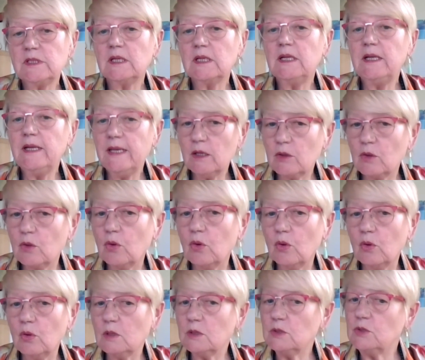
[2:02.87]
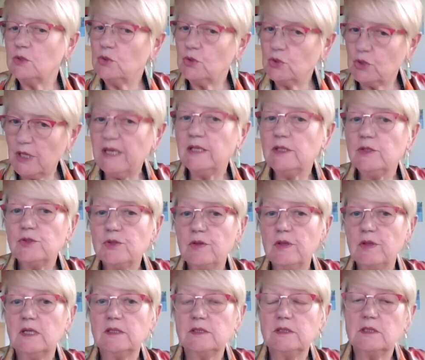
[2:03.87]
a clear call to change
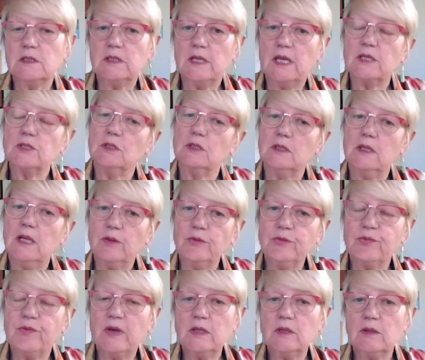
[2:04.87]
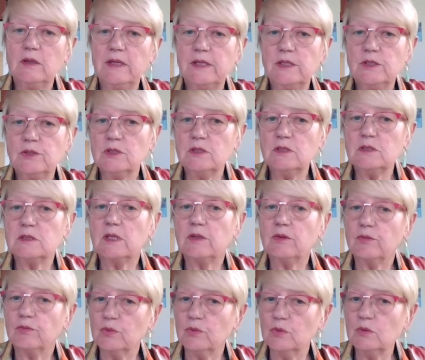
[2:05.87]
the international health regulations and
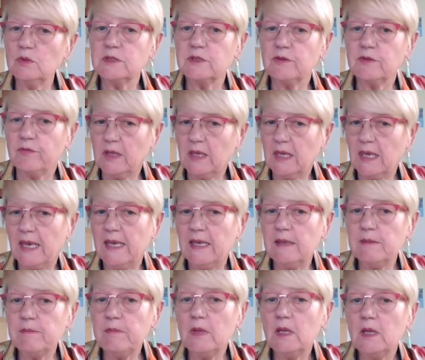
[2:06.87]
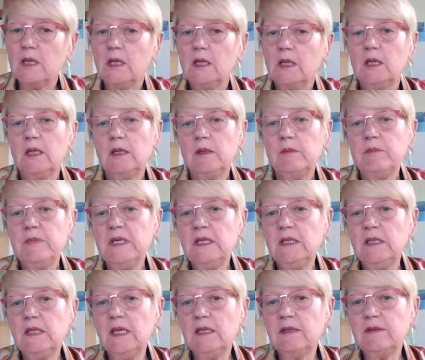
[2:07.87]
the rules of the game,
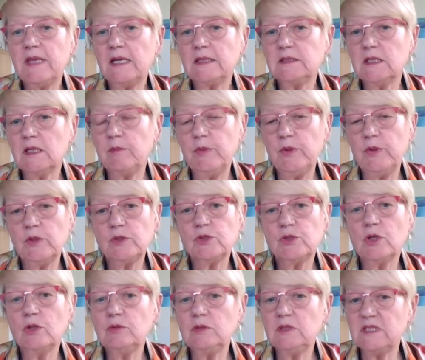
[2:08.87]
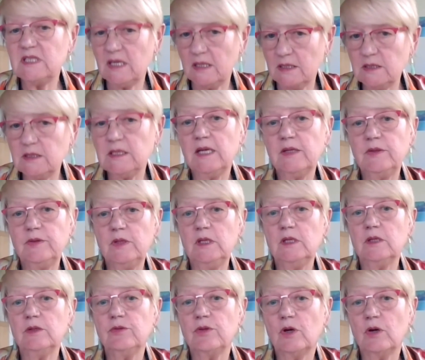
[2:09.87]
meaning that WHO does get the
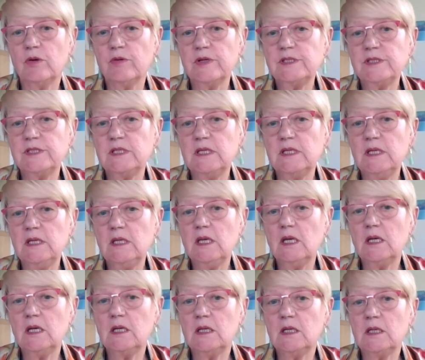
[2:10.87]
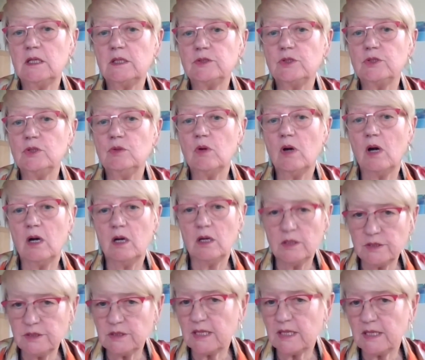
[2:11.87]
authority uh, to
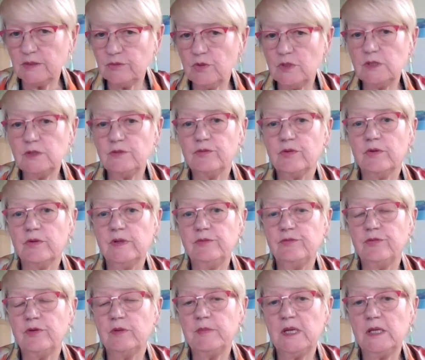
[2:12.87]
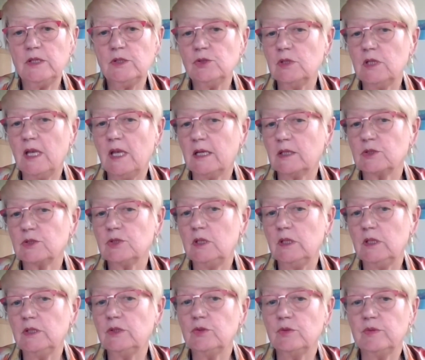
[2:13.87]
ask countries for information,
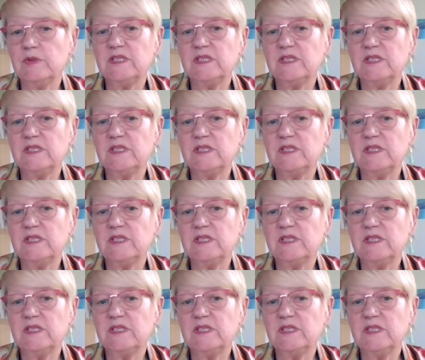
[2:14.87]
actually to